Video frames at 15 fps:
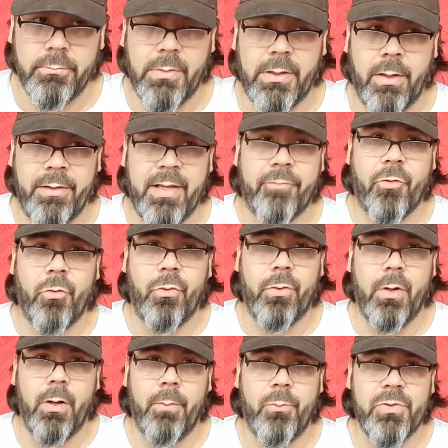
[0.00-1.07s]
a
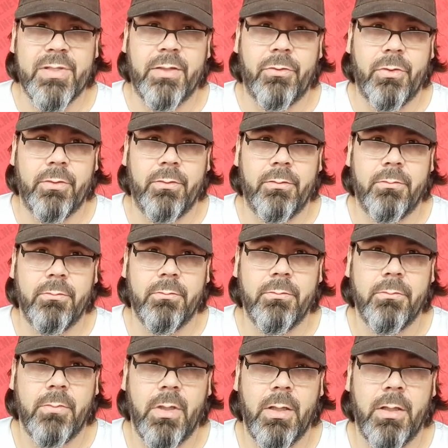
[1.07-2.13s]
never presented
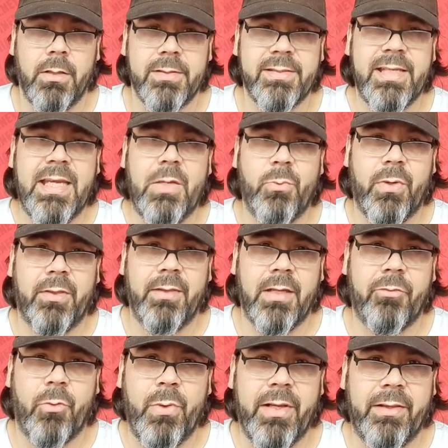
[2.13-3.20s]
scene with
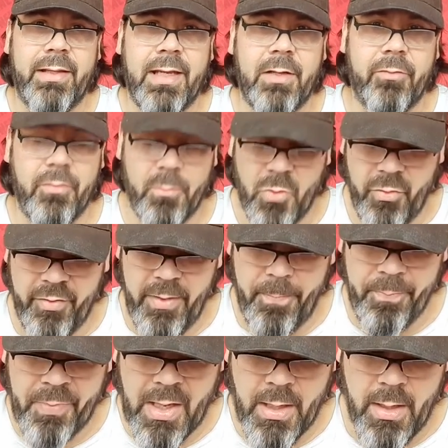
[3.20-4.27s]
Nick Fury at the end of the movie.
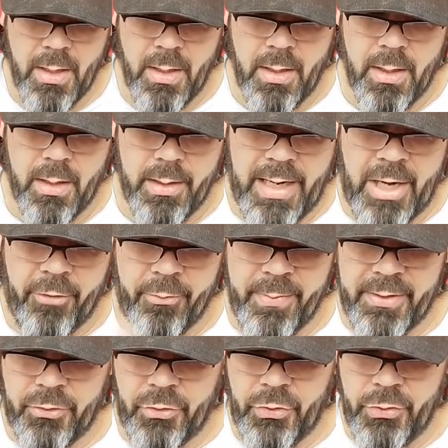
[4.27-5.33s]
Iron
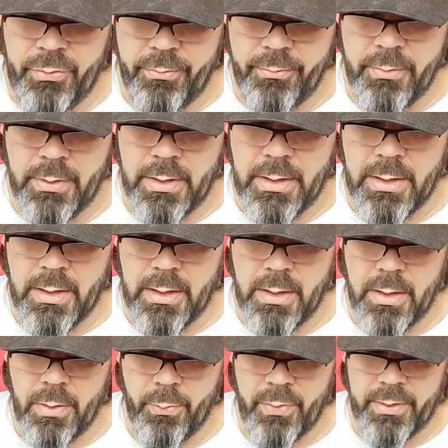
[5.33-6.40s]
Man 2
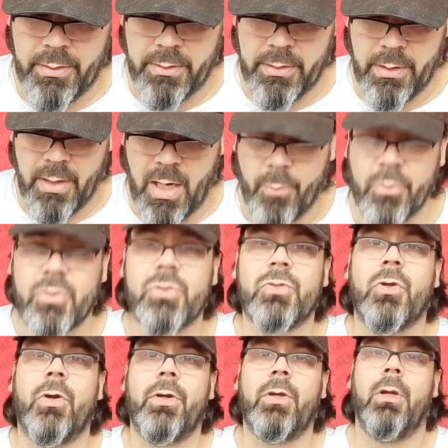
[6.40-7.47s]
with Howard
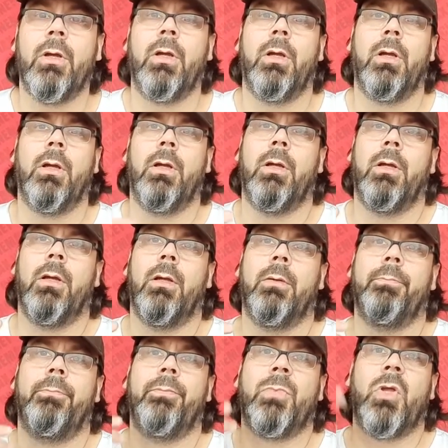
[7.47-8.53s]
Stark
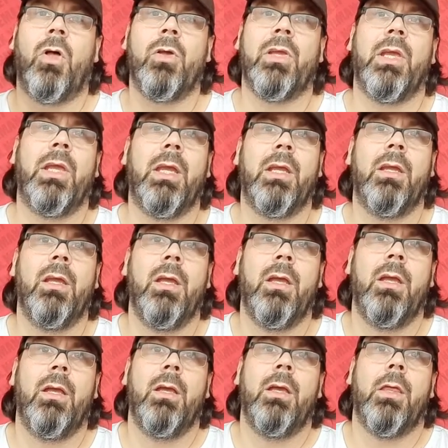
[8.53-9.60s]
talking
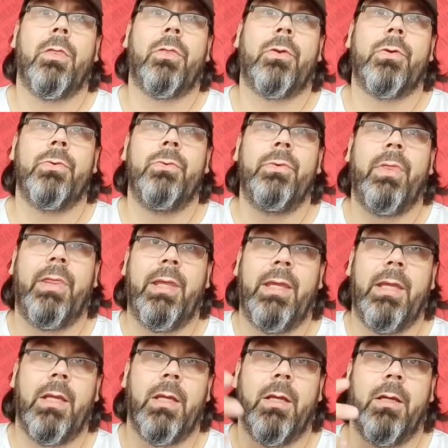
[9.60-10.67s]
through
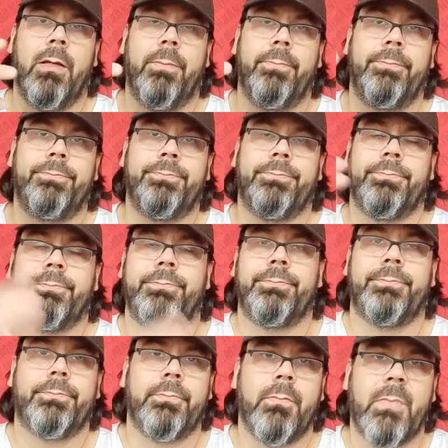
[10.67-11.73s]
the
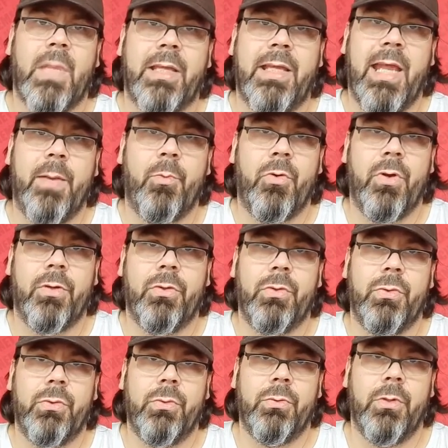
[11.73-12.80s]
camera
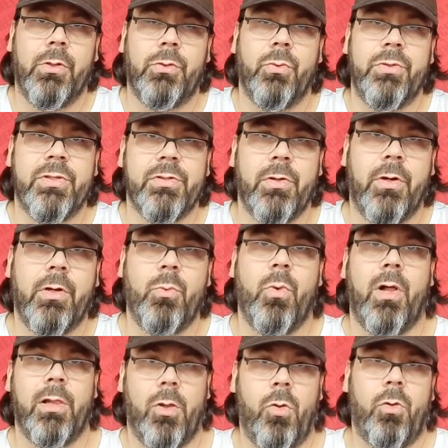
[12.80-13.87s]
to Tony Stark
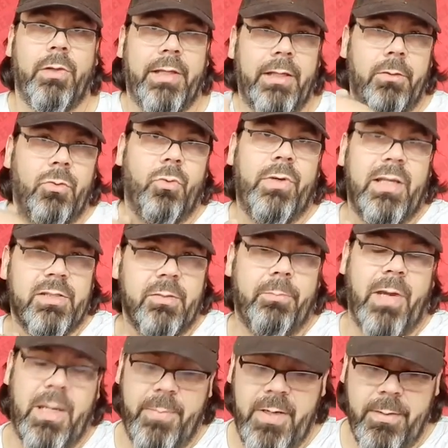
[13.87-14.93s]
while holding Tony as a
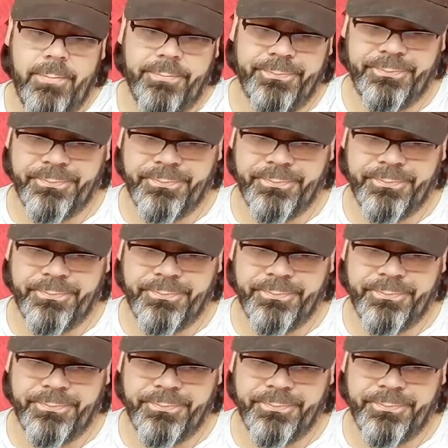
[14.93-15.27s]
baby.